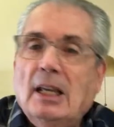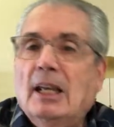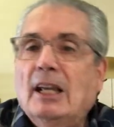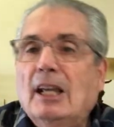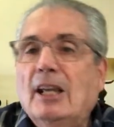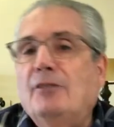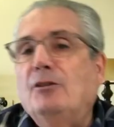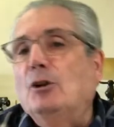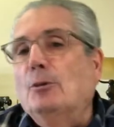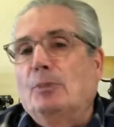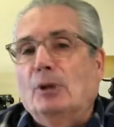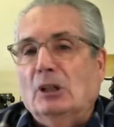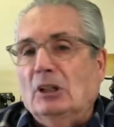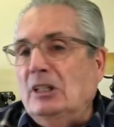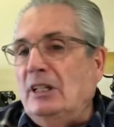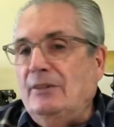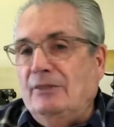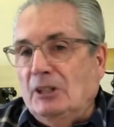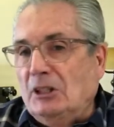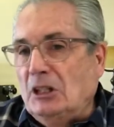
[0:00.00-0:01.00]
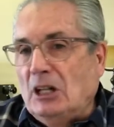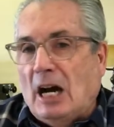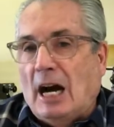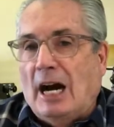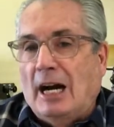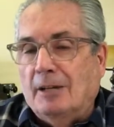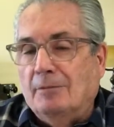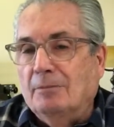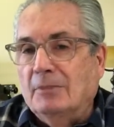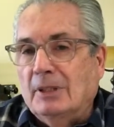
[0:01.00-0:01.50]
If you believe in
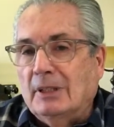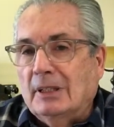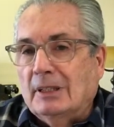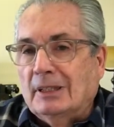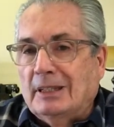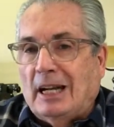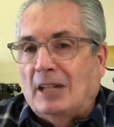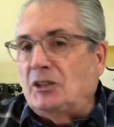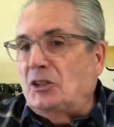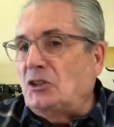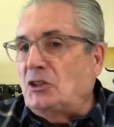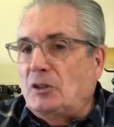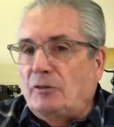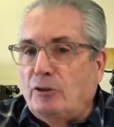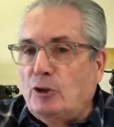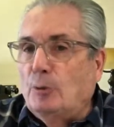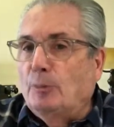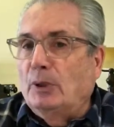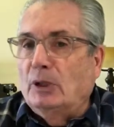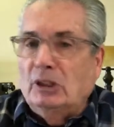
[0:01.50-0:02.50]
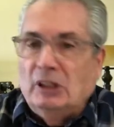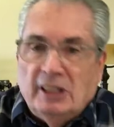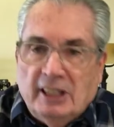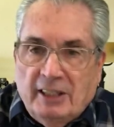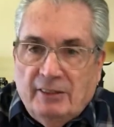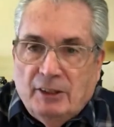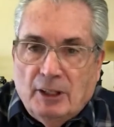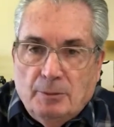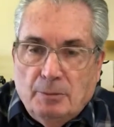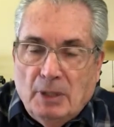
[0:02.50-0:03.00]
God, God says, if you
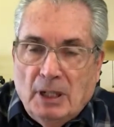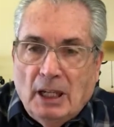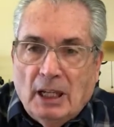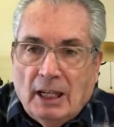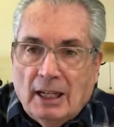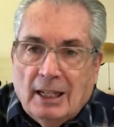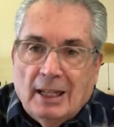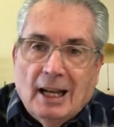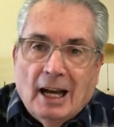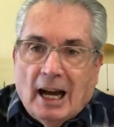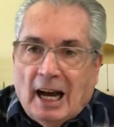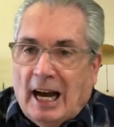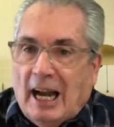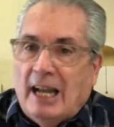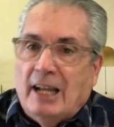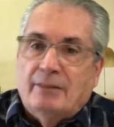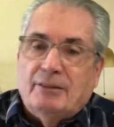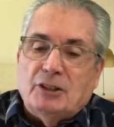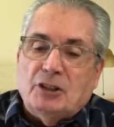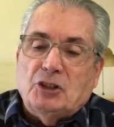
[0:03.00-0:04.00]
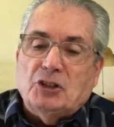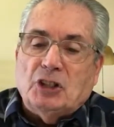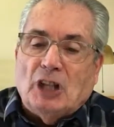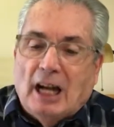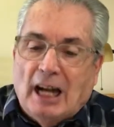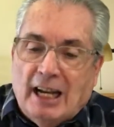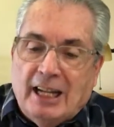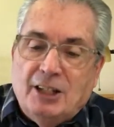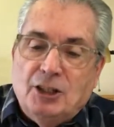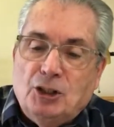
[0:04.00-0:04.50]
believe in me, I have
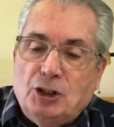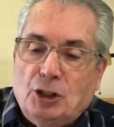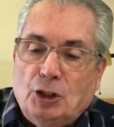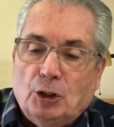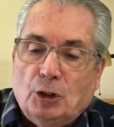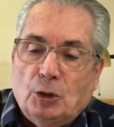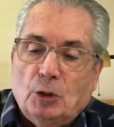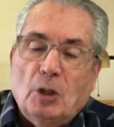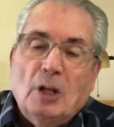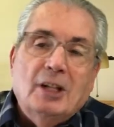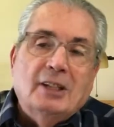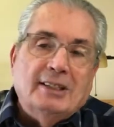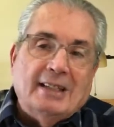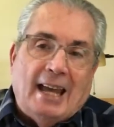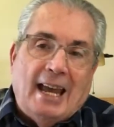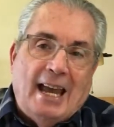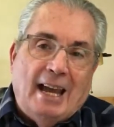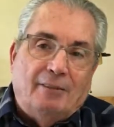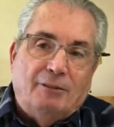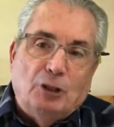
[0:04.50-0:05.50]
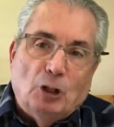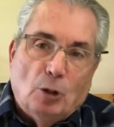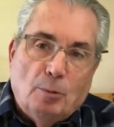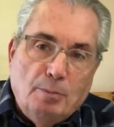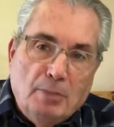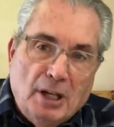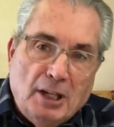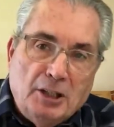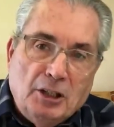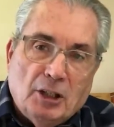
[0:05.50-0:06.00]
assigned you to have
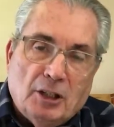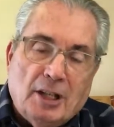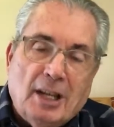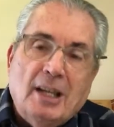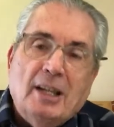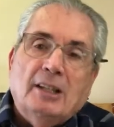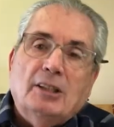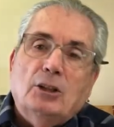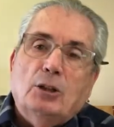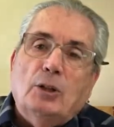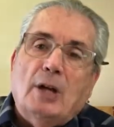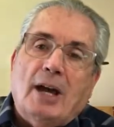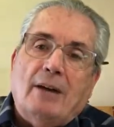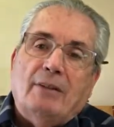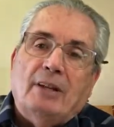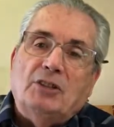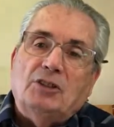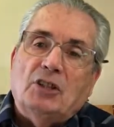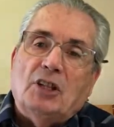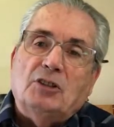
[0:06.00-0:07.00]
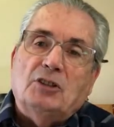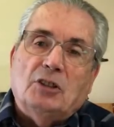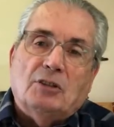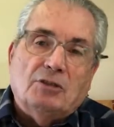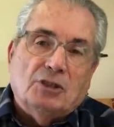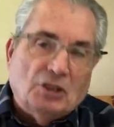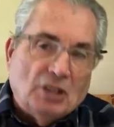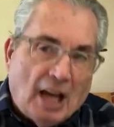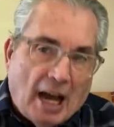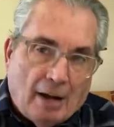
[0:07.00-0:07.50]
dominion, to have a sense of
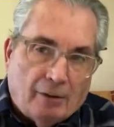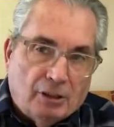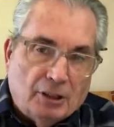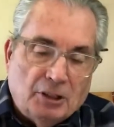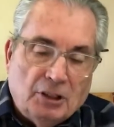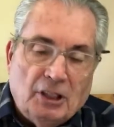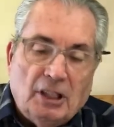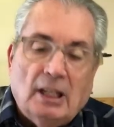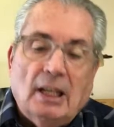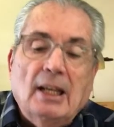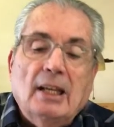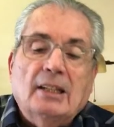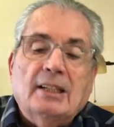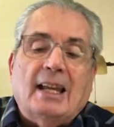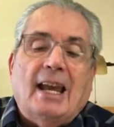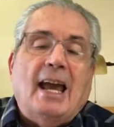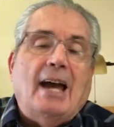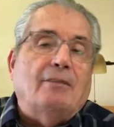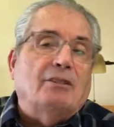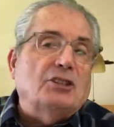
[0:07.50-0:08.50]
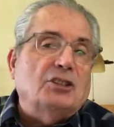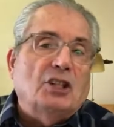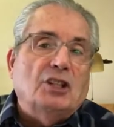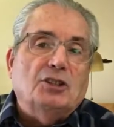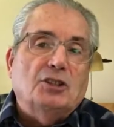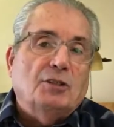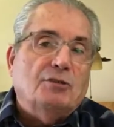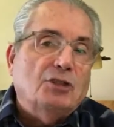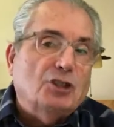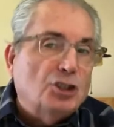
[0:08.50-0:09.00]
sovereignty, to have a sense
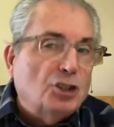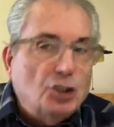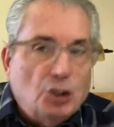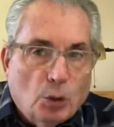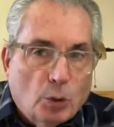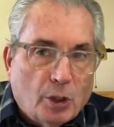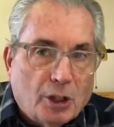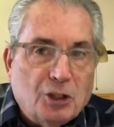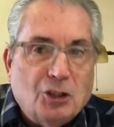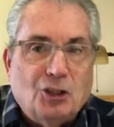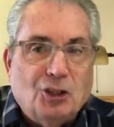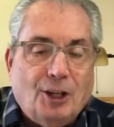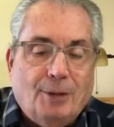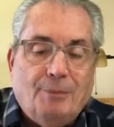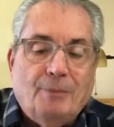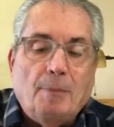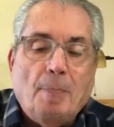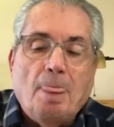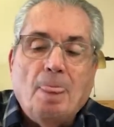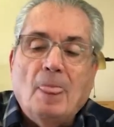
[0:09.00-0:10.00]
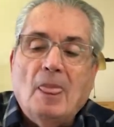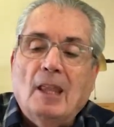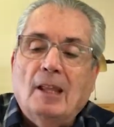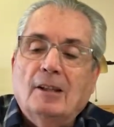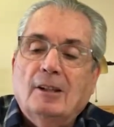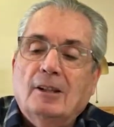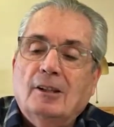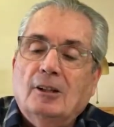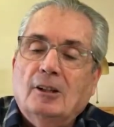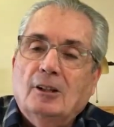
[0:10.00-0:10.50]
of stewardship
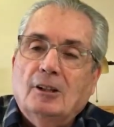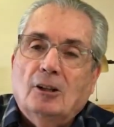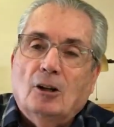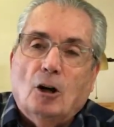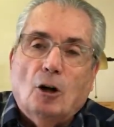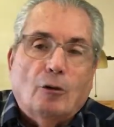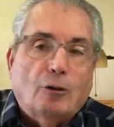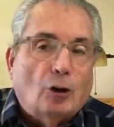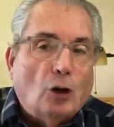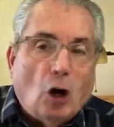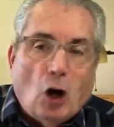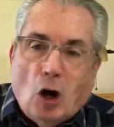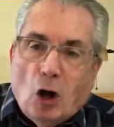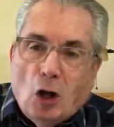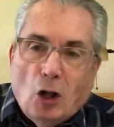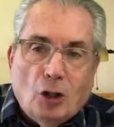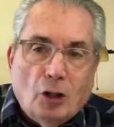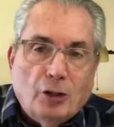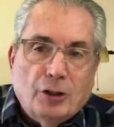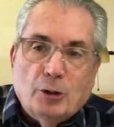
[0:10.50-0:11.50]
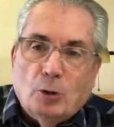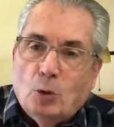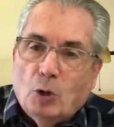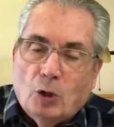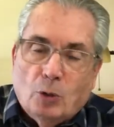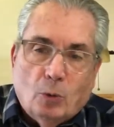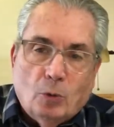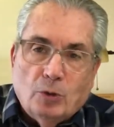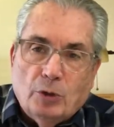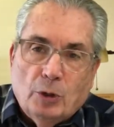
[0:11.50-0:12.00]
over all
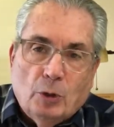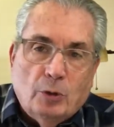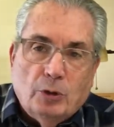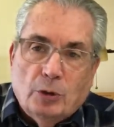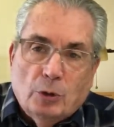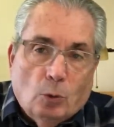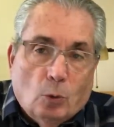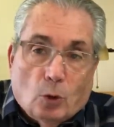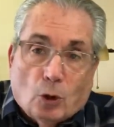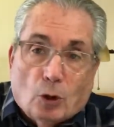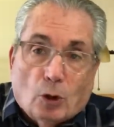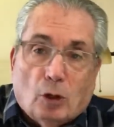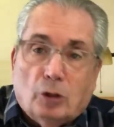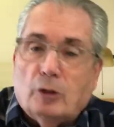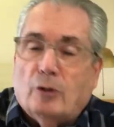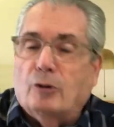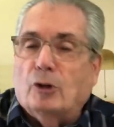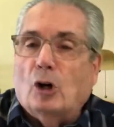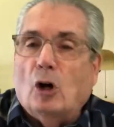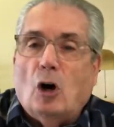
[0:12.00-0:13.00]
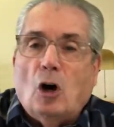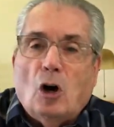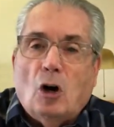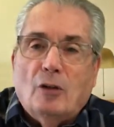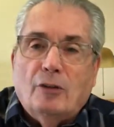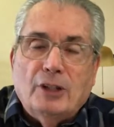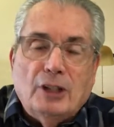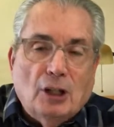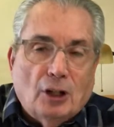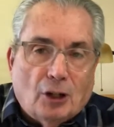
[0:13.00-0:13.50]
the world, over all
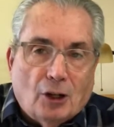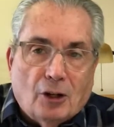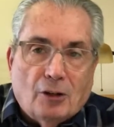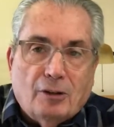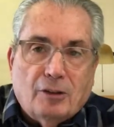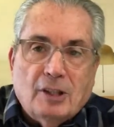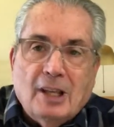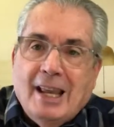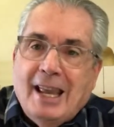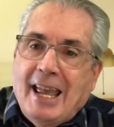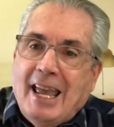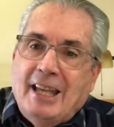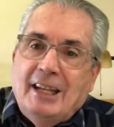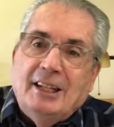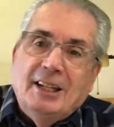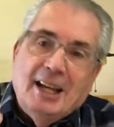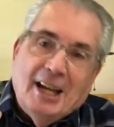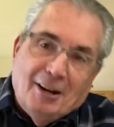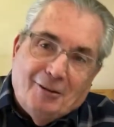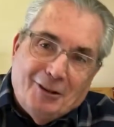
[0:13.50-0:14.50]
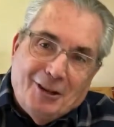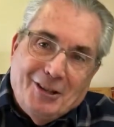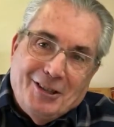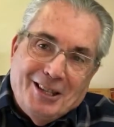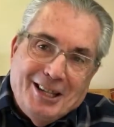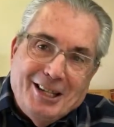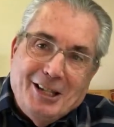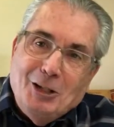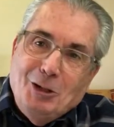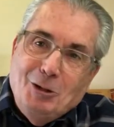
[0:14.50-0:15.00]
the earth, and in
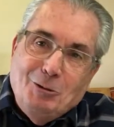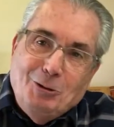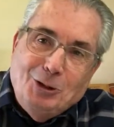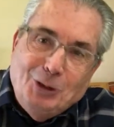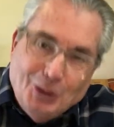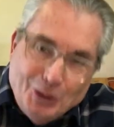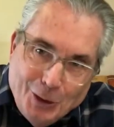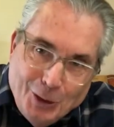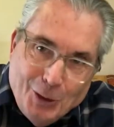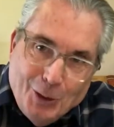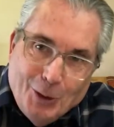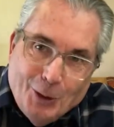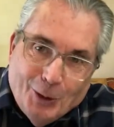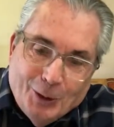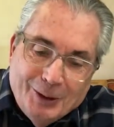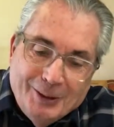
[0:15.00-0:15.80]
everything you do.